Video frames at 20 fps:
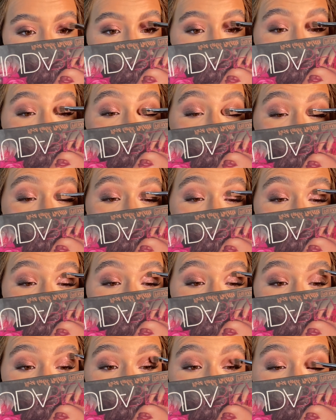just
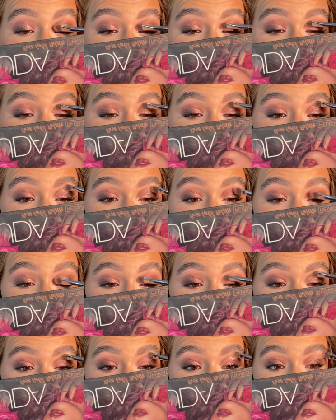take it that little bit
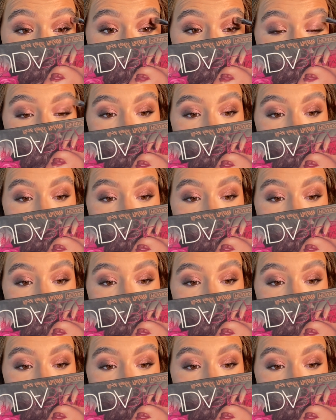higher.